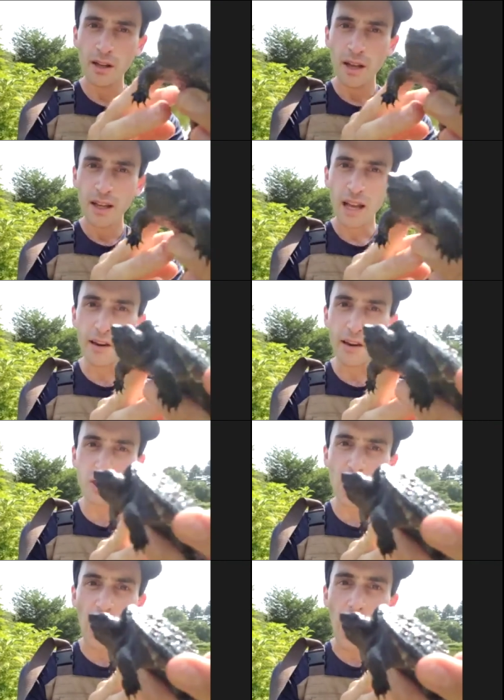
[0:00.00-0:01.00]
kind of just
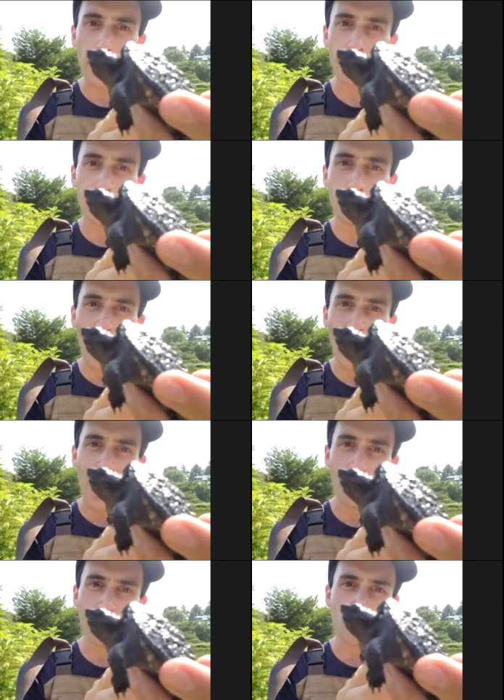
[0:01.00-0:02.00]
olive brown,
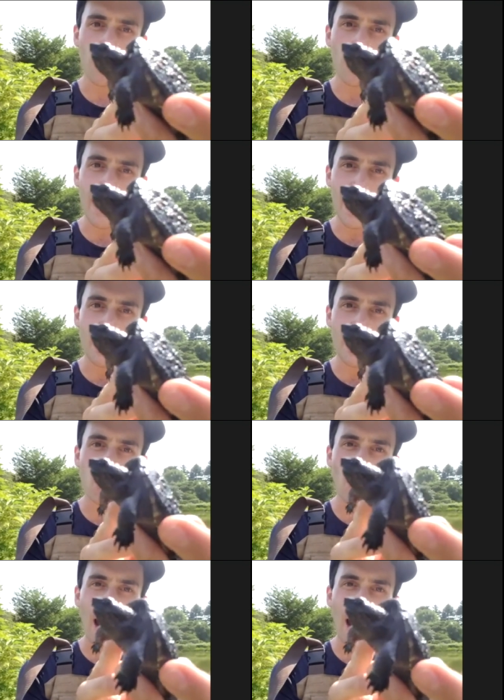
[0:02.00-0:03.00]
green,
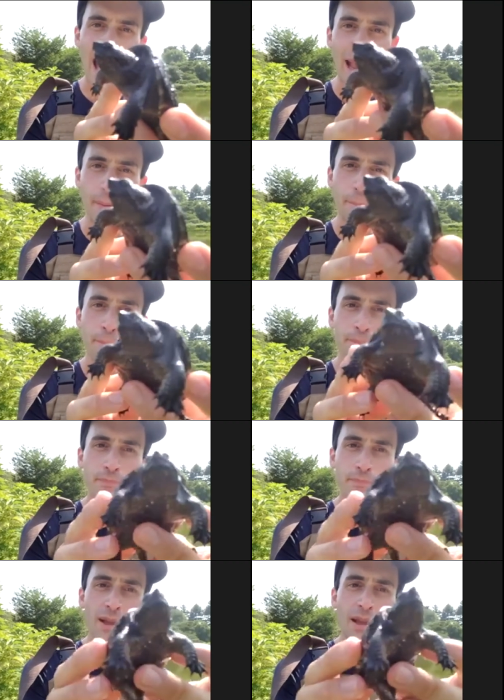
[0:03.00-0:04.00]
gray.
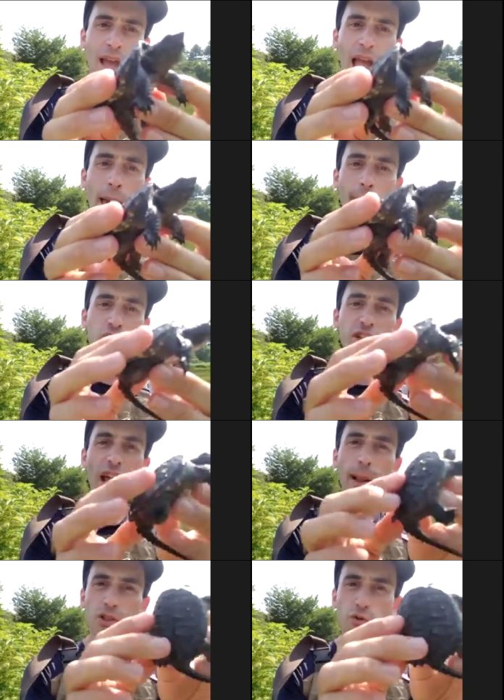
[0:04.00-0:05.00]
And the shell is
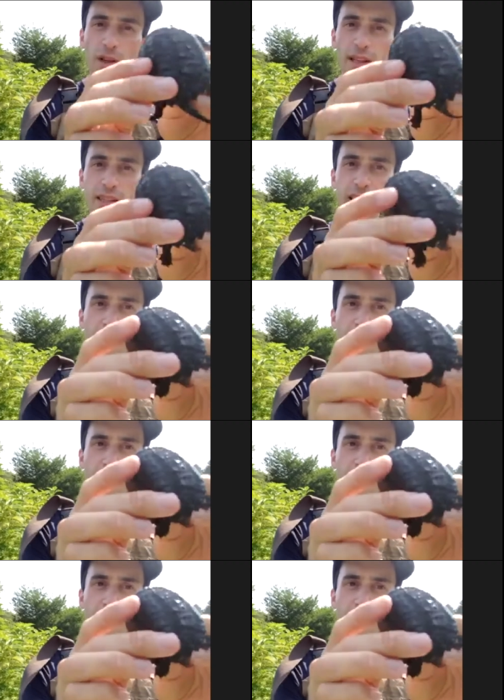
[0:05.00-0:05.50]
really different